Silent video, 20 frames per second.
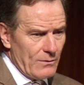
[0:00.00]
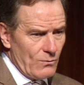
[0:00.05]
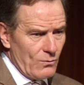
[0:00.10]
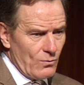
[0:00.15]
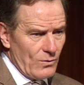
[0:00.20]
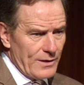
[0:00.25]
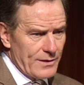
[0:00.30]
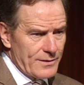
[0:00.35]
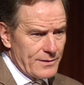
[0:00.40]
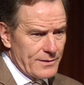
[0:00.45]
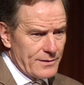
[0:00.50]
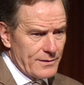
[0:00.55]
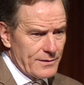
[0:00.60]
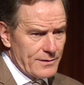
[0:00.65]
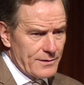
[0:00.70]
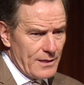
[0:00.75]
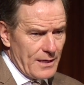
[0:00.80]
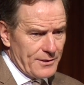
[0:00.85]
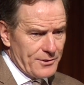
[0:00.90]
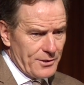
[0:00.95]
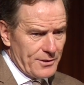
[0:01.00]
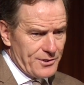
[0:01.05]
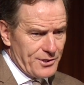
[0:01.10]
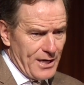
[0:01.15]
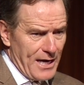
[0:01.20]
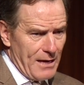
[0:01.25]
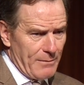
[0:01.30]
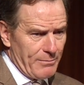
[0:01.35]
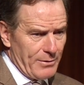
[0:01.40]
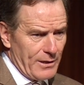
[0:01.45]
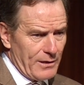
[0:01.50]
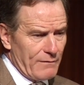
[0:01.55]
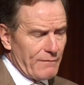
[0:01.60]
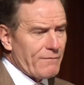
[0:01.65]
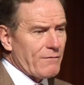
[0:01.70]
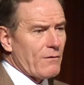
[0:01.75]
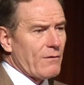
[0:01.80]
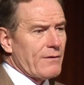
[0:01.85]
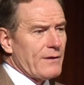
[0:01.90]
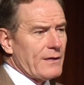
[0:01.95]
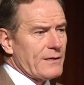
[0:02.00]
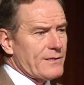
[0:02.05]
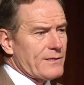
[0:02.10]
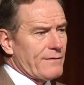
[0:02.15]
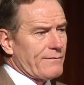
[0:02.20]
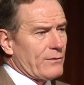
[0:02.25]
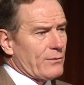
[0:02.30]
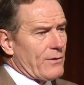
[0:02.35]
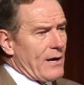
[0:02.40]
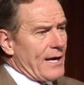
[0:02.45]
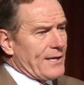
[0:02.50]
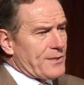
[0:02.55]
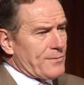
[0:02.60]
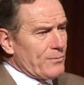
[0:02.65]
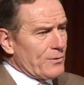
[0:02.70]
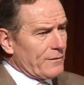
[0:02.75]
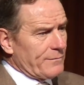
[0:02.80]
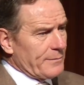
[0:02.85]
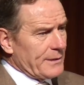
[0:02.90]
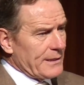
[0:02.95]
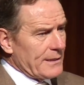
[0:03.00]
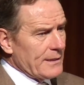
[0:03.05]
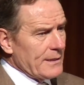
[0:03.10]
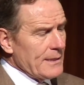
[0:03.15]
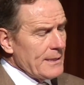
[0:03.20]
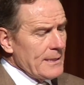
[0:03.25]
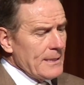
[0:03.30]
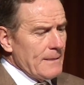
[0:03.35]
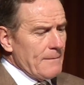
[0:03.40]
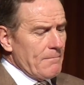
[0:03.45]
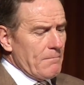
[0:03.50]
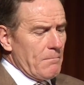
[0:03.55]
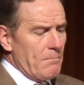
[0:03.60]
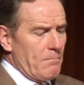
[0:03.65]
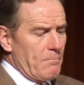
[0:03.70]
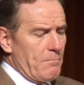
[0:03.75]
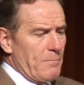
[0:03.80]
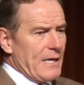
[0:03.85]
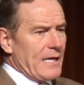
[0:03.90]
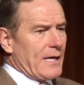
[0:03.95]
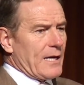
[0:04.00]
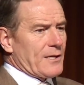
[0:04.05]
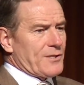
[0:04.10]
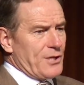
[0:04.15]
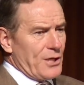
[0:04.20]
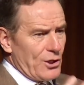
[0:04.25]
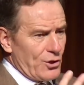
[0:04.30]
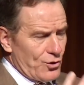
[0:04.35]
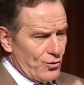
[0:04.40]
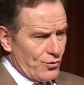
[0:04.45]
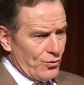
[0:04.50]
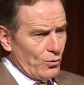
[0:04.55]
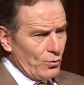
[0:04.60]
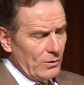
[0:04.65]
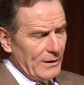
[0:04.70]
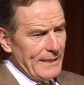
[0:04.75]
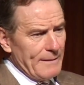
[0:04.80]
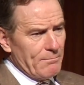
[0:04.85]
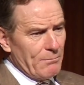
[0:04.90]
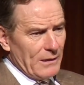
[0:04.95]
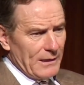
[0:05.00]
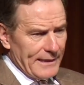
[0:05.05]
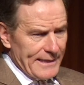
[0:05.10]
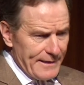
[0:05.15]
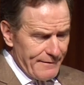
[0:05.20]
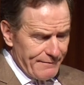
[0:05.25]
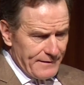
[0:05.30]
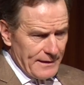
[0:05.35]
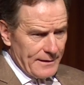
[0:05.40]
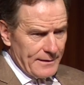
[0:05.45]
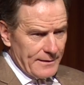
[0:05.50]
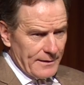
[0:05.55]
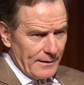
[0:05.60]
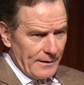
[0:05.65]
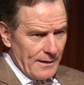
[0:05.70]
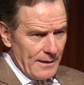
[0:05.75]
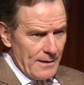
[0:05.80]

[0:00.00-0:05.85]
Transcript: was such a champion for the civil rights movement because he truly believed it?